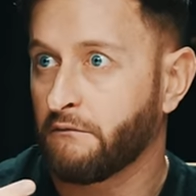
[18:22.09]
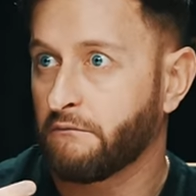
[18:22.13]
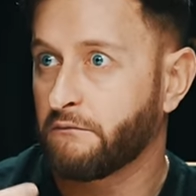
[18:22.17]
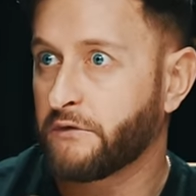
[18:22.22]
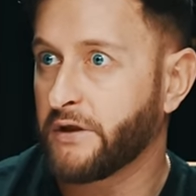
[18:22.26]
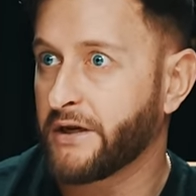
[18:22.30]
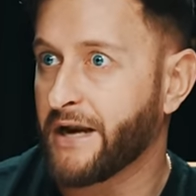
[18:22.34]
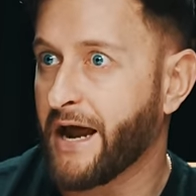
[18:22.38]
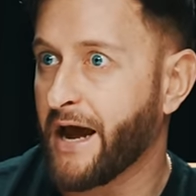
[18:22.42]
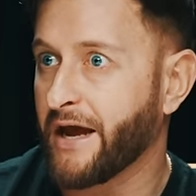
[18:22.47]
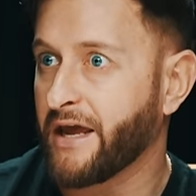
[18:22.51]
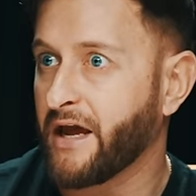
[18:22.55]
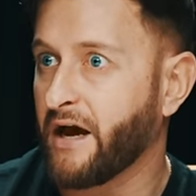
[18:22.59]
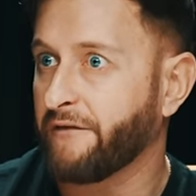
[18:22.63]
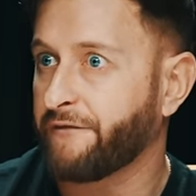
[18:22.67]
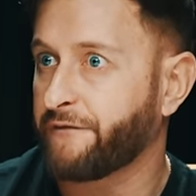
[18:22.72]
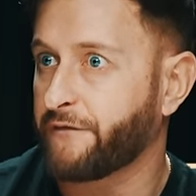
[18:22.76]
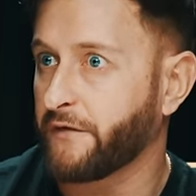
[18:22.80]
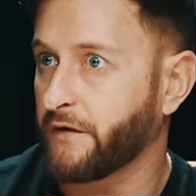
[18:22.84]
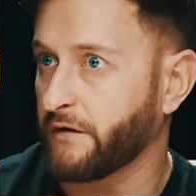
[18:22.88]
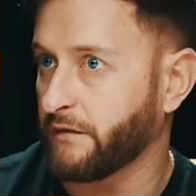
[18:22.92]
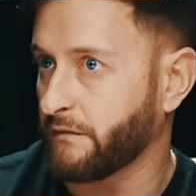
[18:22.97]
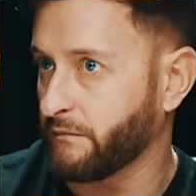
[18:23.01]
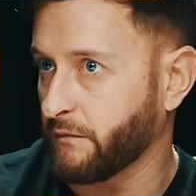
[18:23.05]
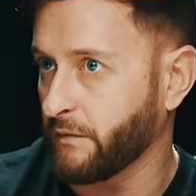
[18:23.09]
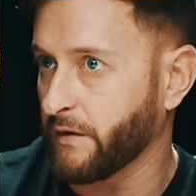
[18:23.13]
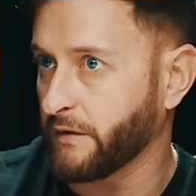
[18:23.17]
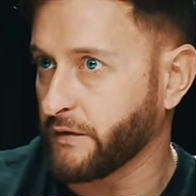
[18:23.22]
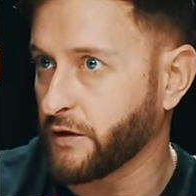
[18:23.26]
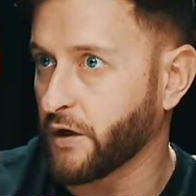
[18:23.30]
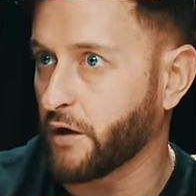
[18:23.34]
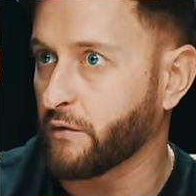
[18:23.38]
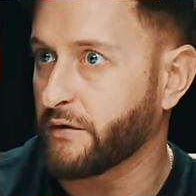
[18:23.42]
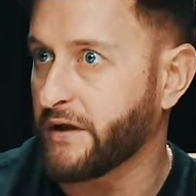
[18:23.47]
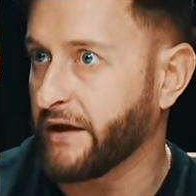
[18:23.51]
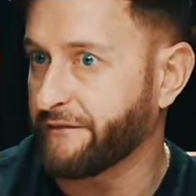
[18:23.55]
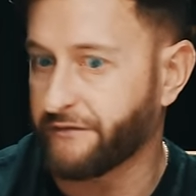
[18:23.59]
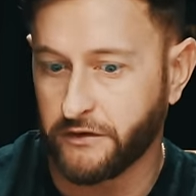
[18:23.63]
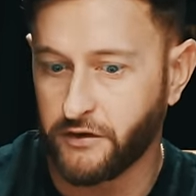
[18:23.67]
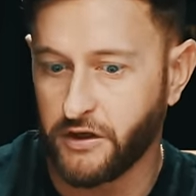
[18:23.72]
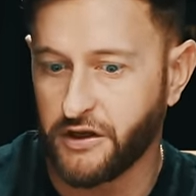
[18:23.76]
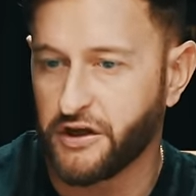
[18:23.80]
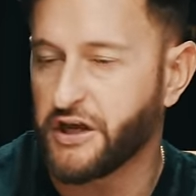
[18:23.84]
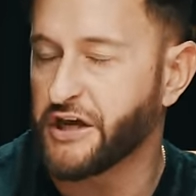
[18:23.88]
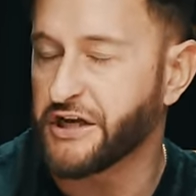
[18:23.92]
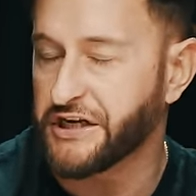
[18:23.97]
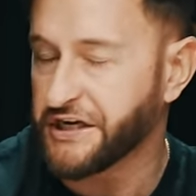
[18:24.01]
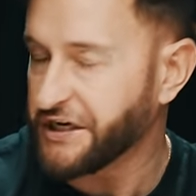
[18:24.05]
than I have, you know, given
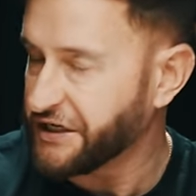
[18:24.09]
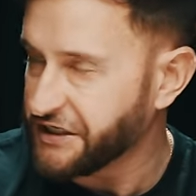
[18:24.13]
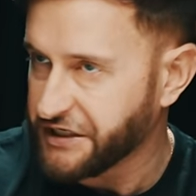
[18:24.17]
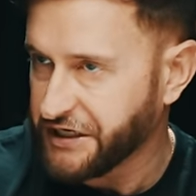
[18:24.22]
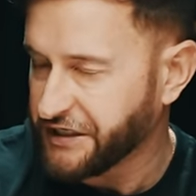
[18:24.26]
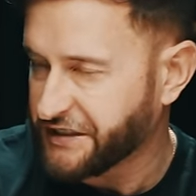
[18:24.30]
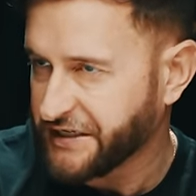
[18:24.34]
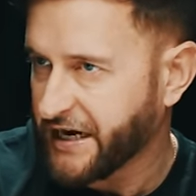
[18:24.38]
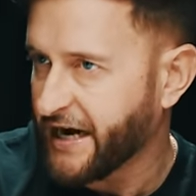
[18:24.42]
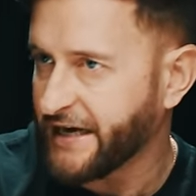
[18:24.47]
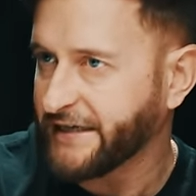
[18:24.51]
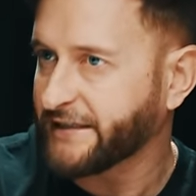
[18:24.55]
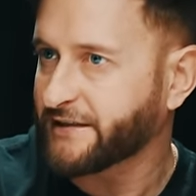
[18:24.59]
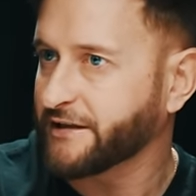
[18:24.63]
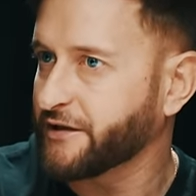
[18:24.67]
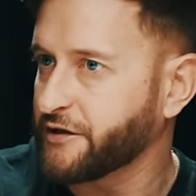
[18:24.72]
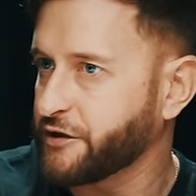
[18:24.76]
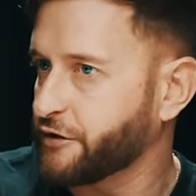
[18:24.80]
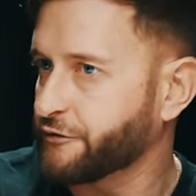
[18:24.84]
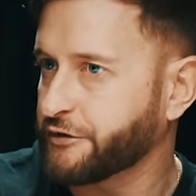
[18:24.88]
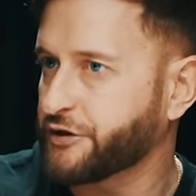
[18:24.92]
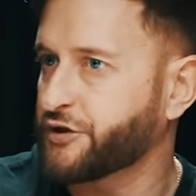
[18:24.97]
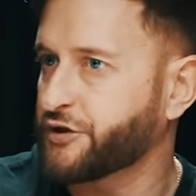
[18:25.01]
your title and your